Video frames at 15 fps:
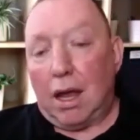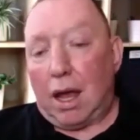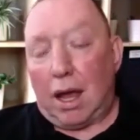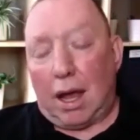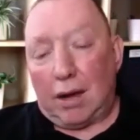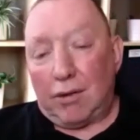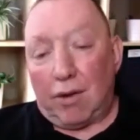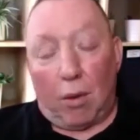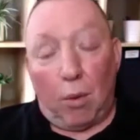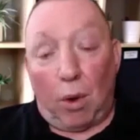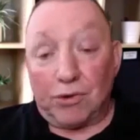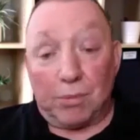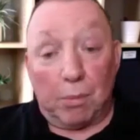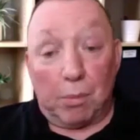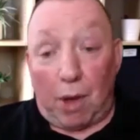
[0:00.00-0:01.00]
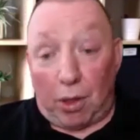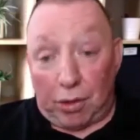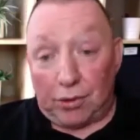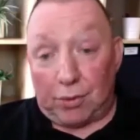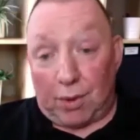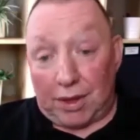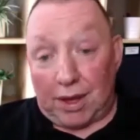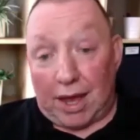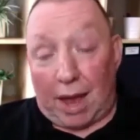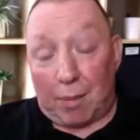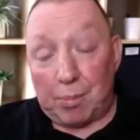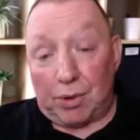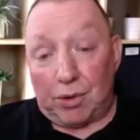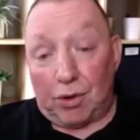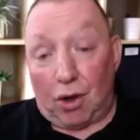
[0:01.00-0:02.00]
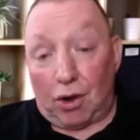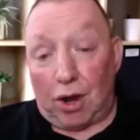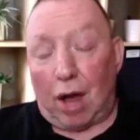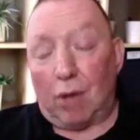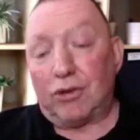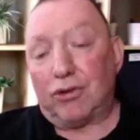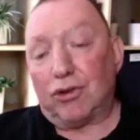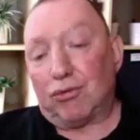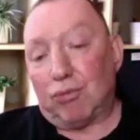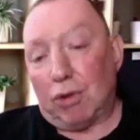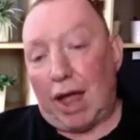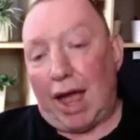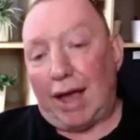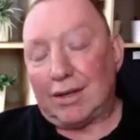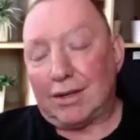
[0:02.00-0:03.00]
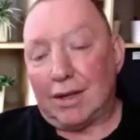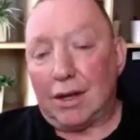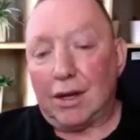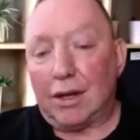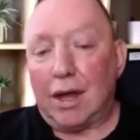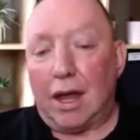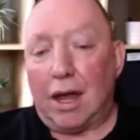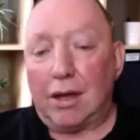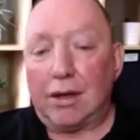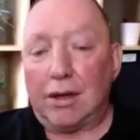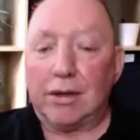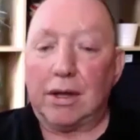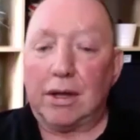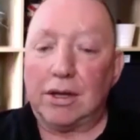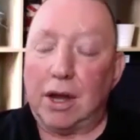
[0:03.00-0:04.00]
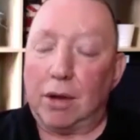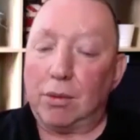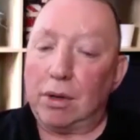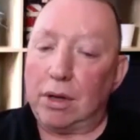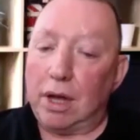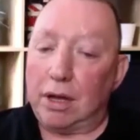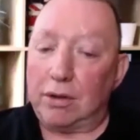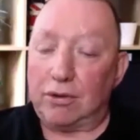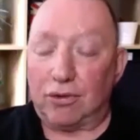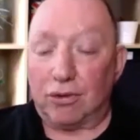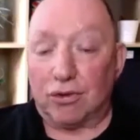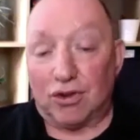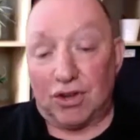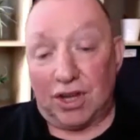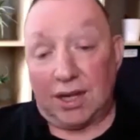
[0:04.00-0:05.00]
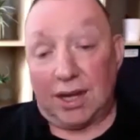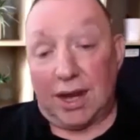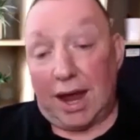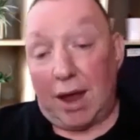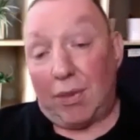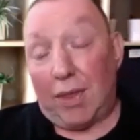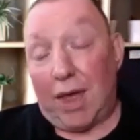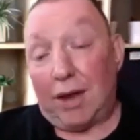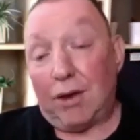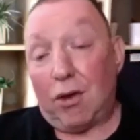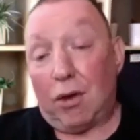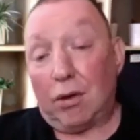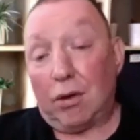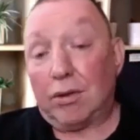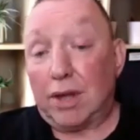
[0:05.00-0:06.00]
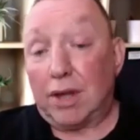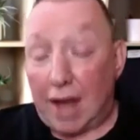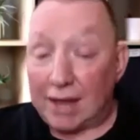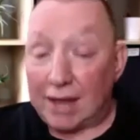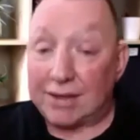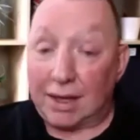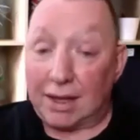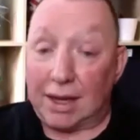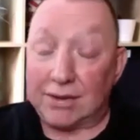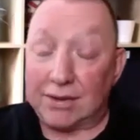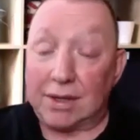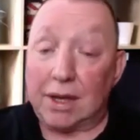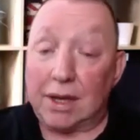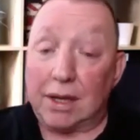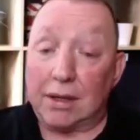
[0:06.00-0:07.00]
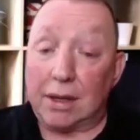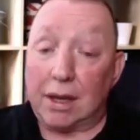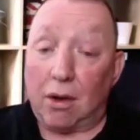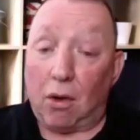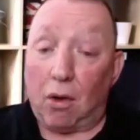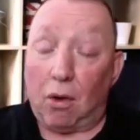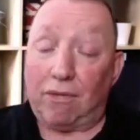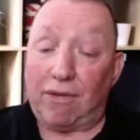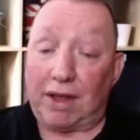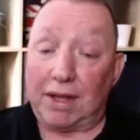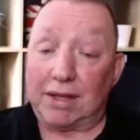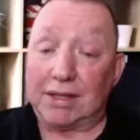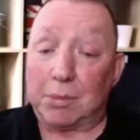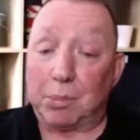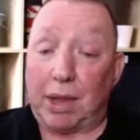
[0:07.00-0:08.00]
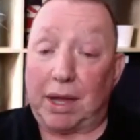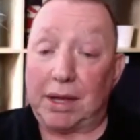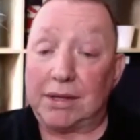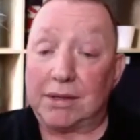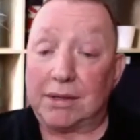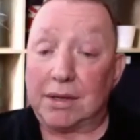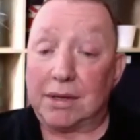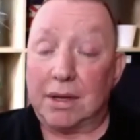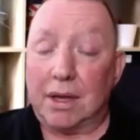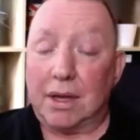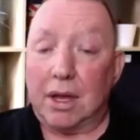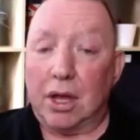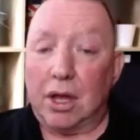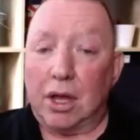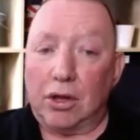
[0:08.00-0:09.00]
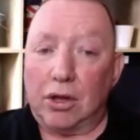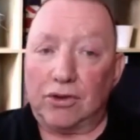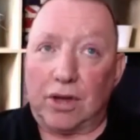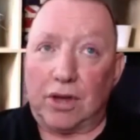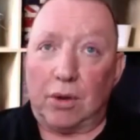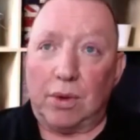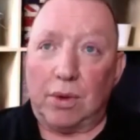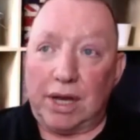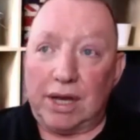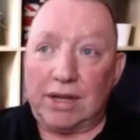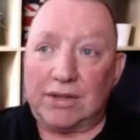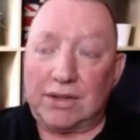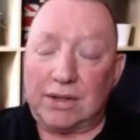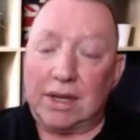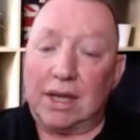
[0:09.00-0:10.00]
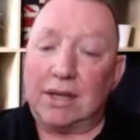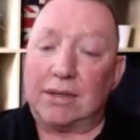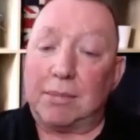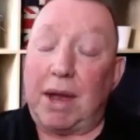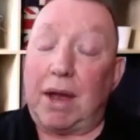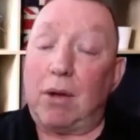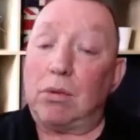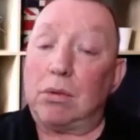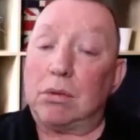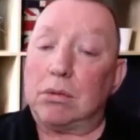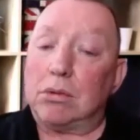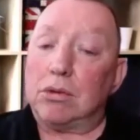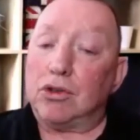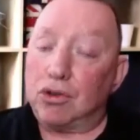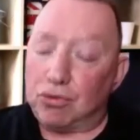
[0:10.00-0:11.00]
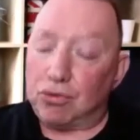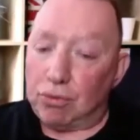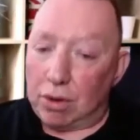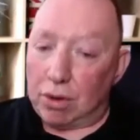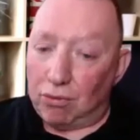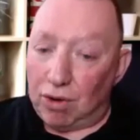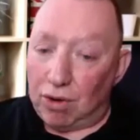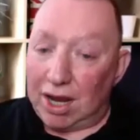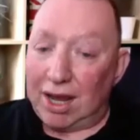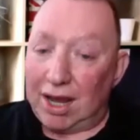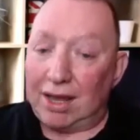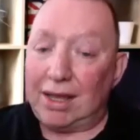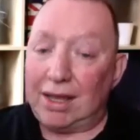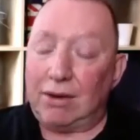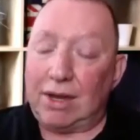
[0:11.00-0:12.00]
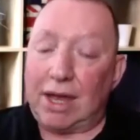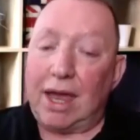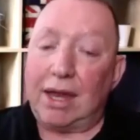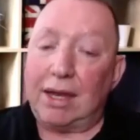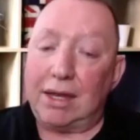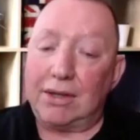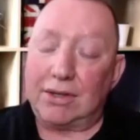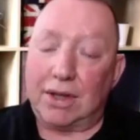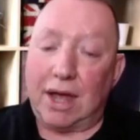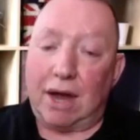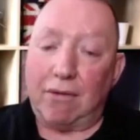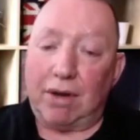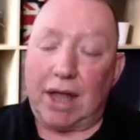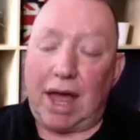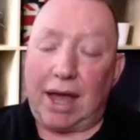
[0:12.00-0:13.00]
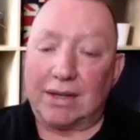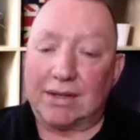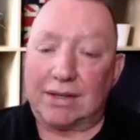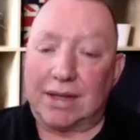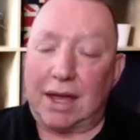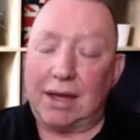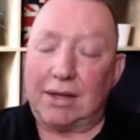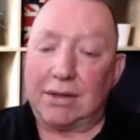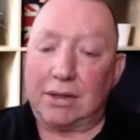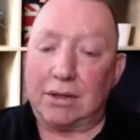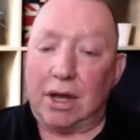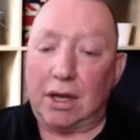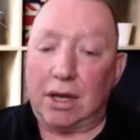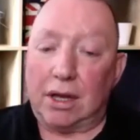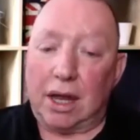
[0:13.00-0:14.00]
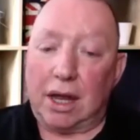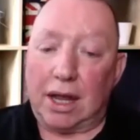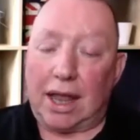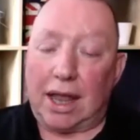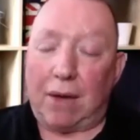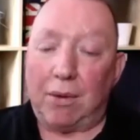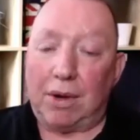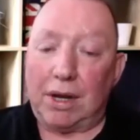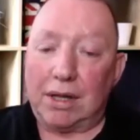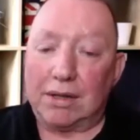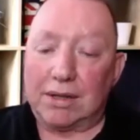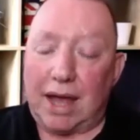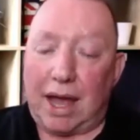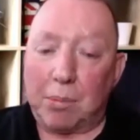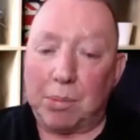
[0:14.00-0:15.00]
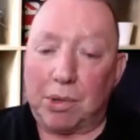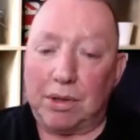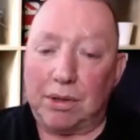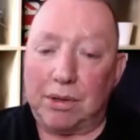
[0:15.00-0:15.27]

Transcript: I, I, wasn't bothered whether it happened or not. I was just relaxing and, and you know, just chilling out. And then the next thing is it, it, it all fell into place. So it's, it's about just really getting into that relaxed state and, and, and allowing it to happen.